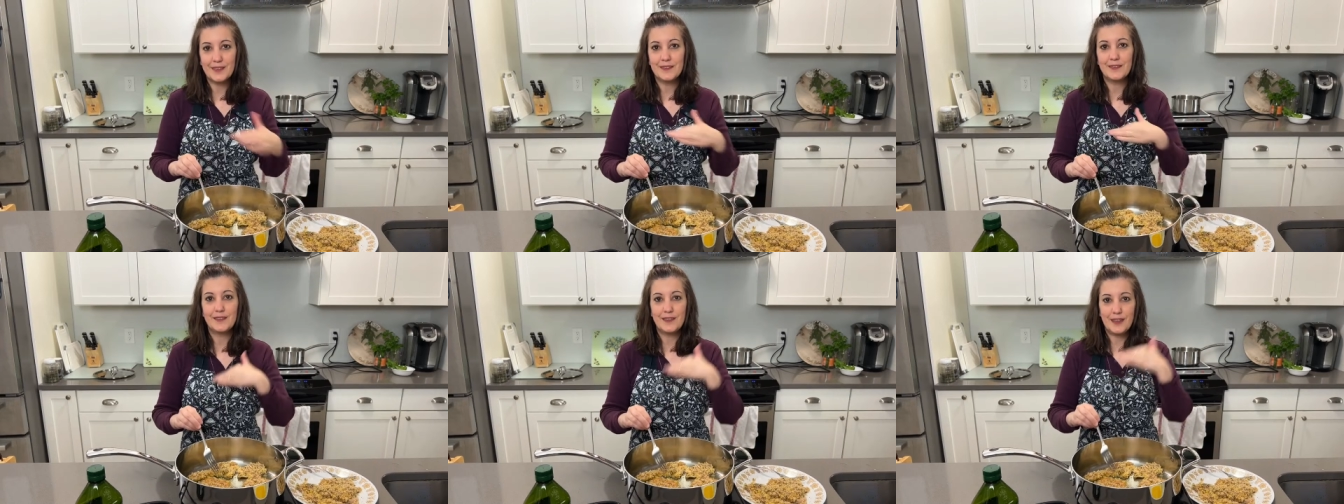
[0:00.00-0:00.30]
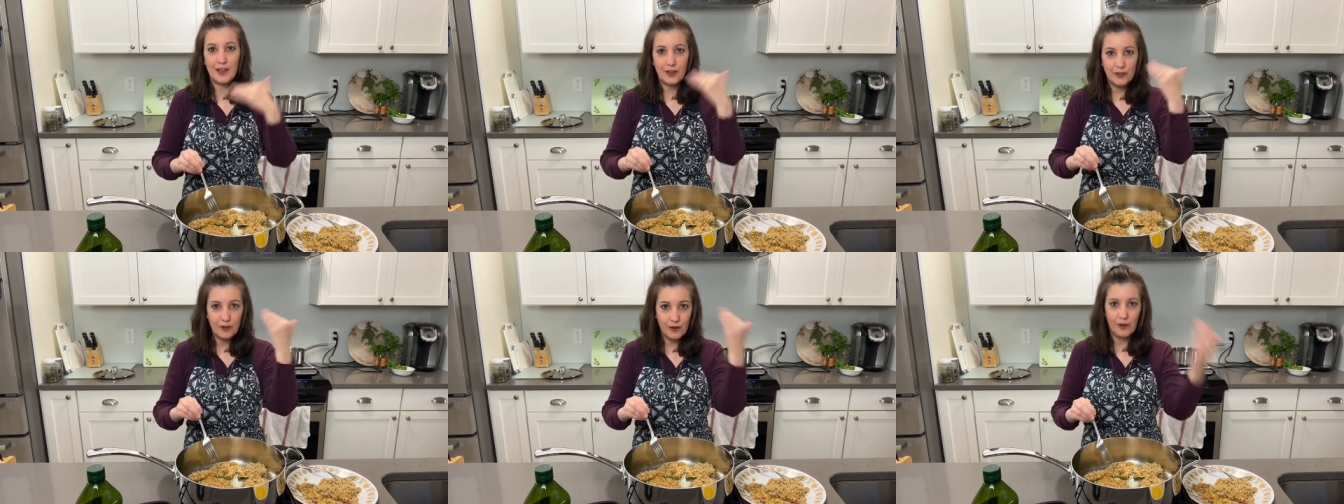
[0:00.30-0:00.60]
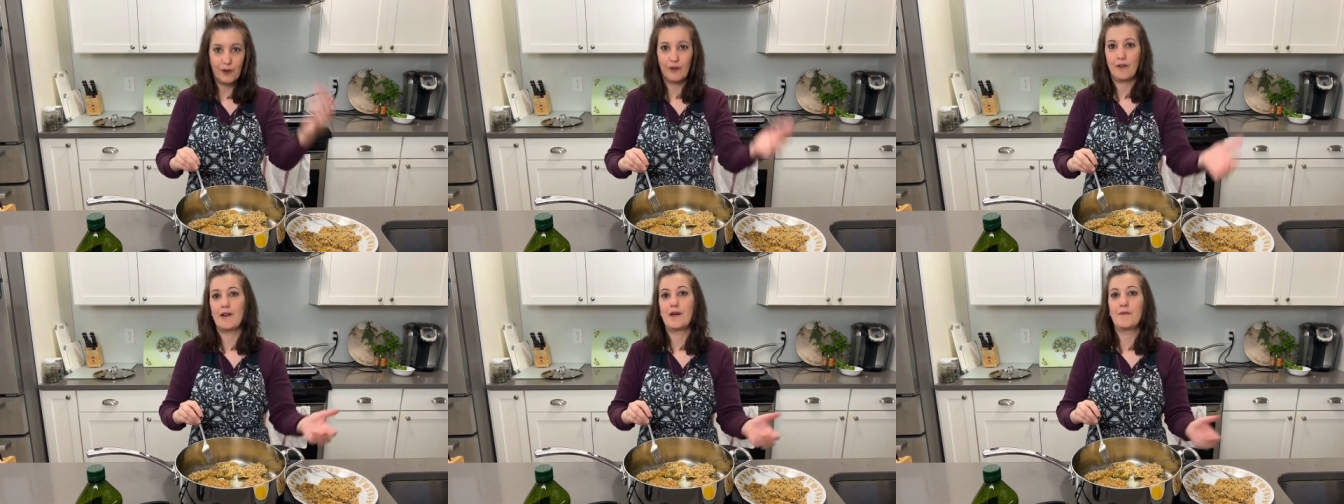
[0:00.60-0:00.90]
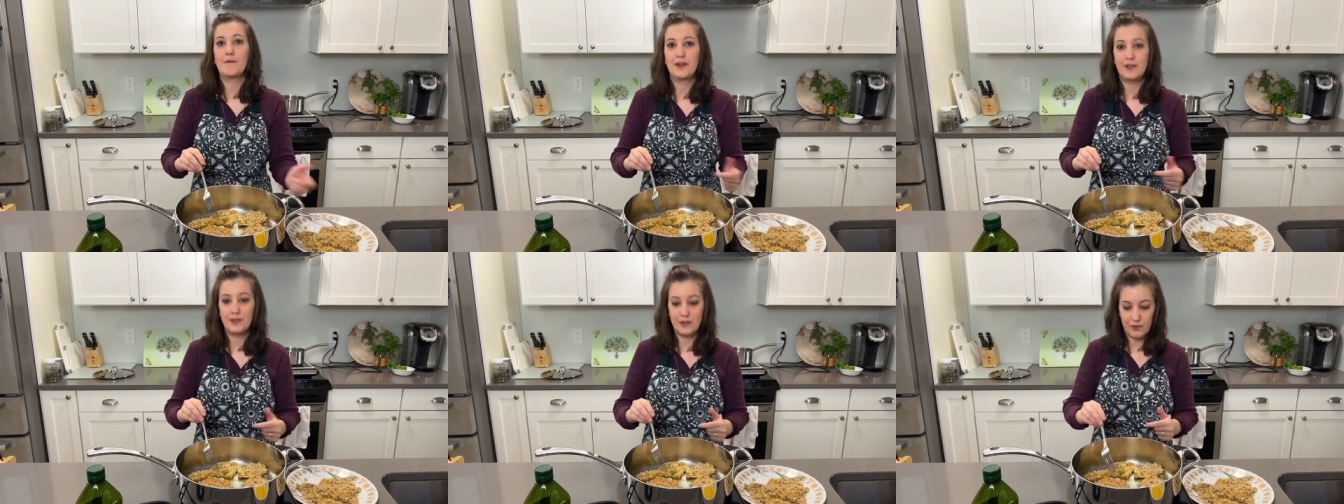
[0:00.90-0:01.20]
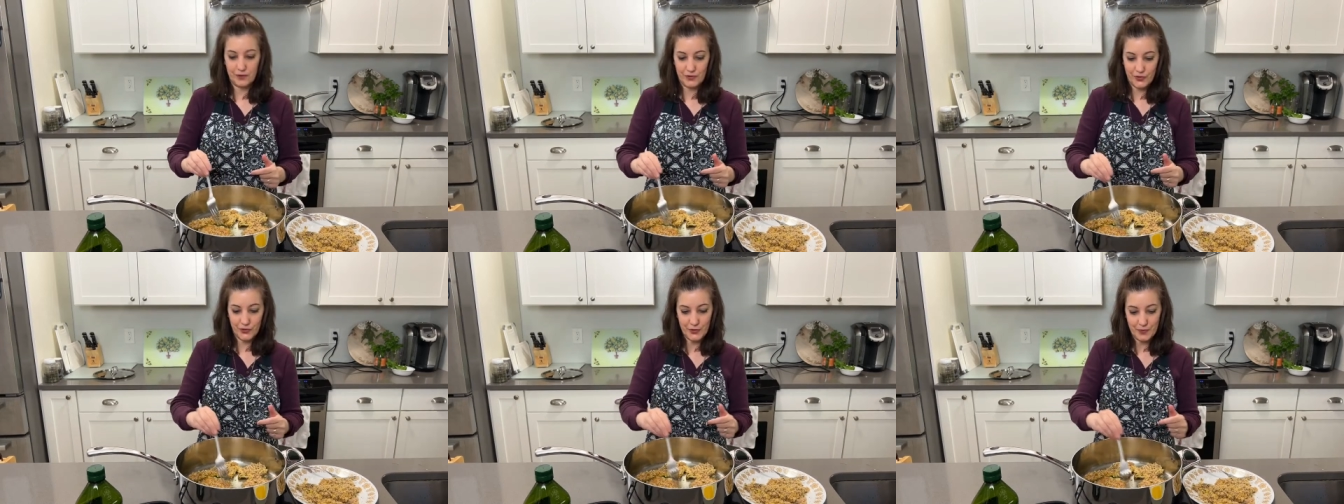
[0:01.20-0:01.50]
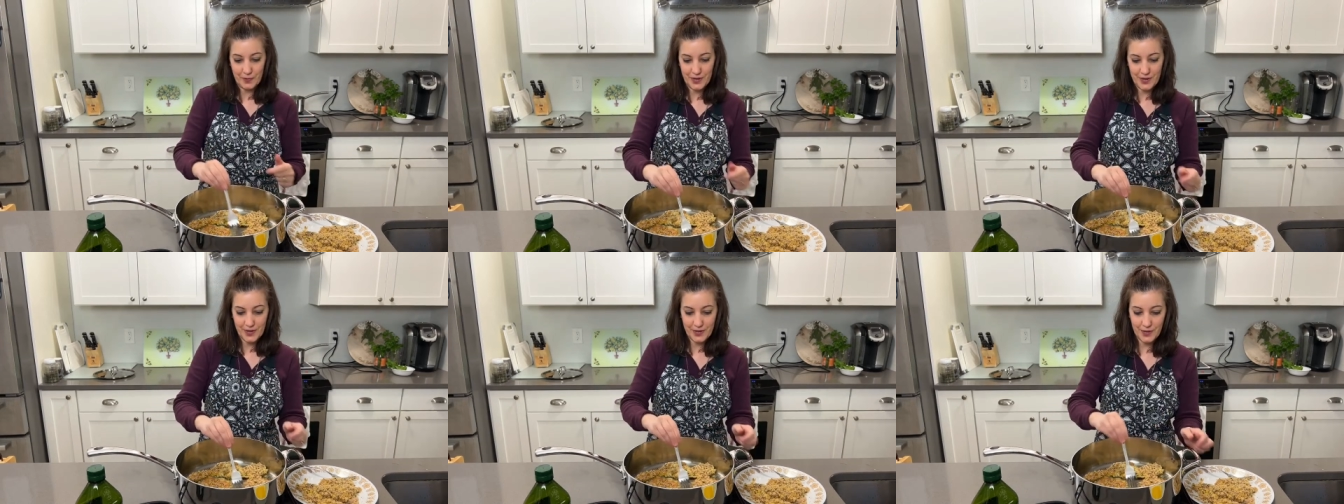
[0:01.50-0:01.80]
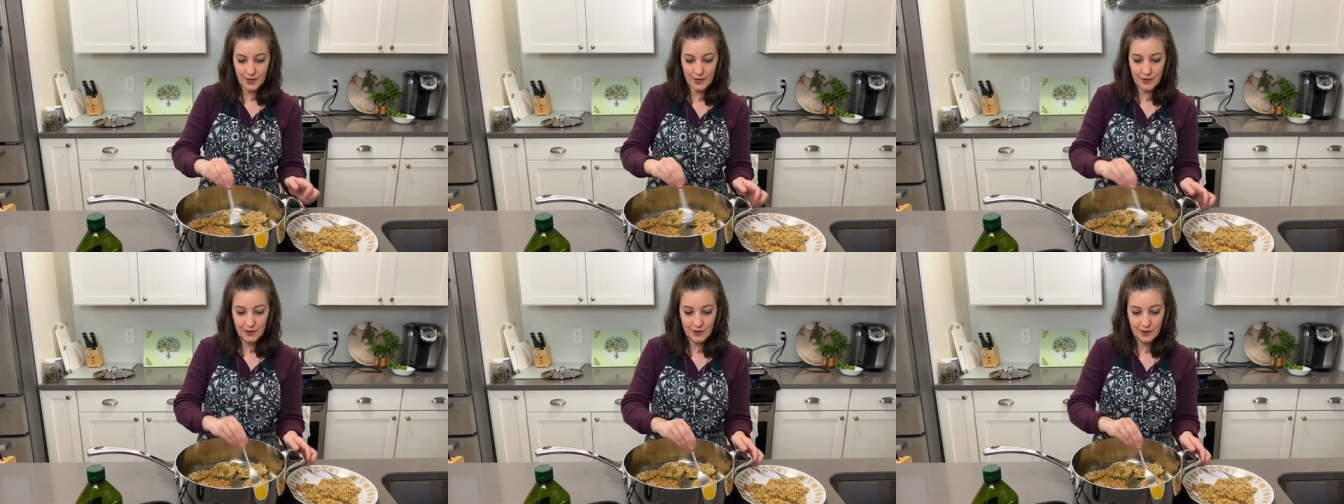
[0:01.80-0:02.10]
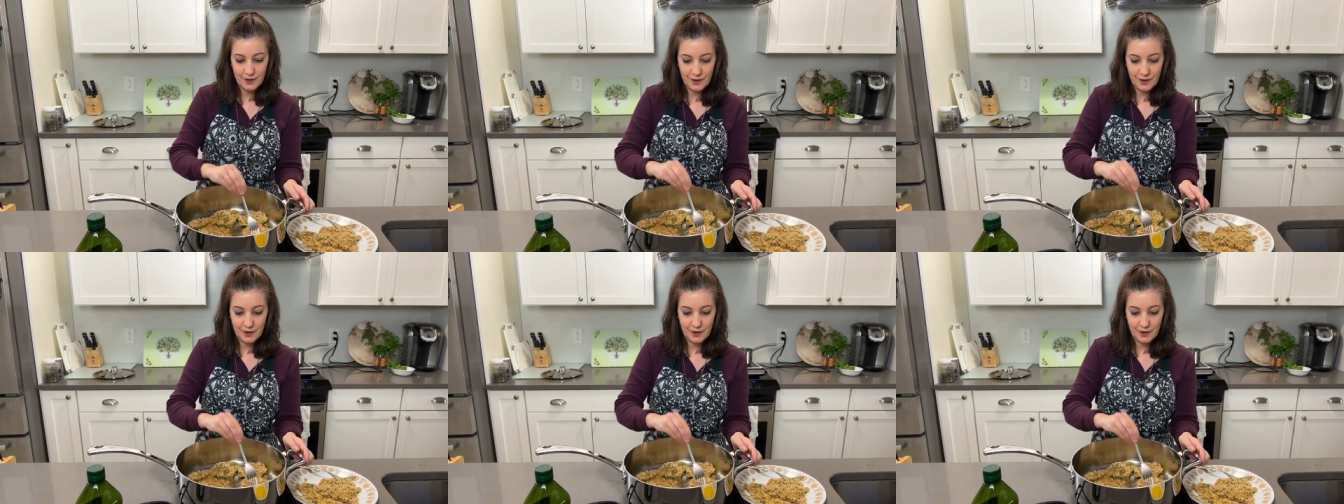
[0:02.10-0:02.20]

This is how your grandma used to make it.